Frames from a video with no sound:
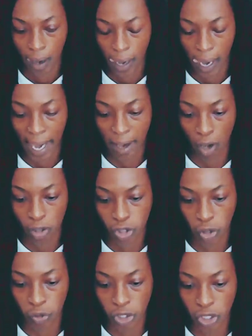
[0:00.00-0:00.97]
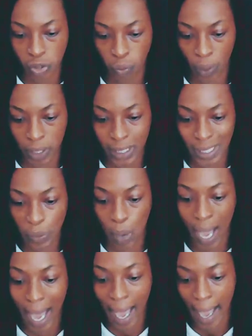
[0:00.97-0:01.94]
I also just want to
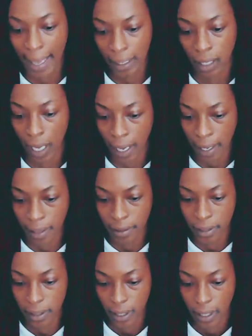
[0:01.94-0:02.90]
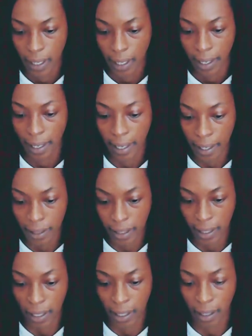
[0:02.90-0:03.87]
highlight
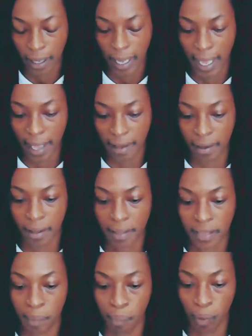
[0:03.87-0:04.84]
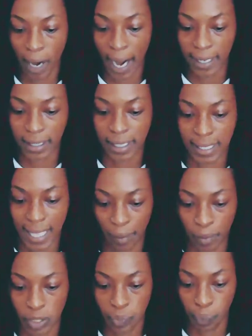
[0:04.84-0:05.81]
India and the practice that
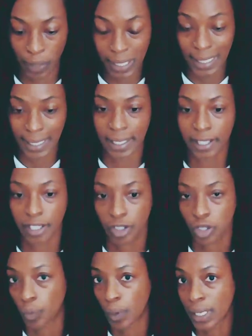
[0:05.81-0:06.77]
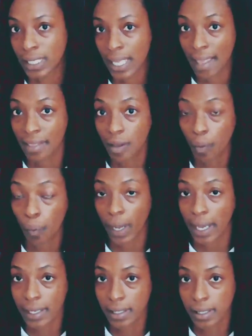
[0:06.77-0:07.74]
was presented to us in the
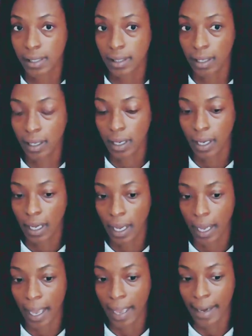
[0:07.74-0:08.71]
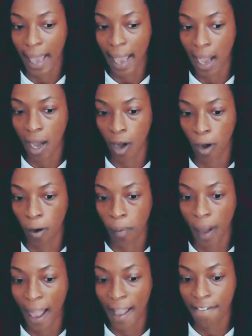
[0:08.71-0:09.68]
West, and how
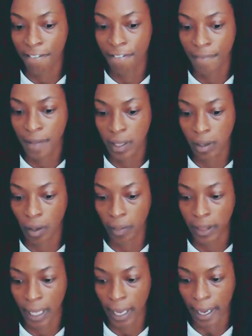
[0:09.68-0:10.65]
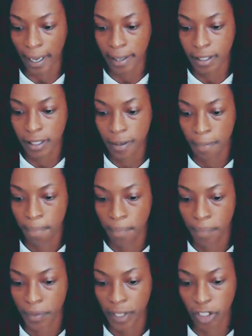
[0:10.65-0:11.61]
I feel that
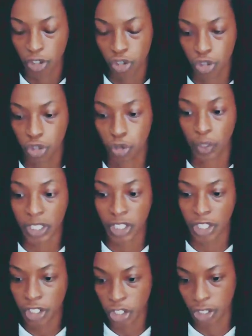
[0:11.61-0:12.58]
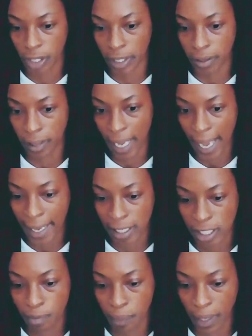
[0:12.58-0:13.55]
the tradition has
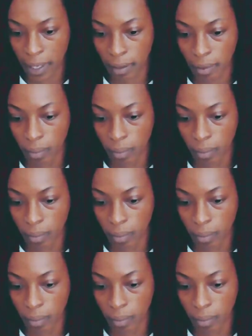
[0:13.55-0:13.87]
been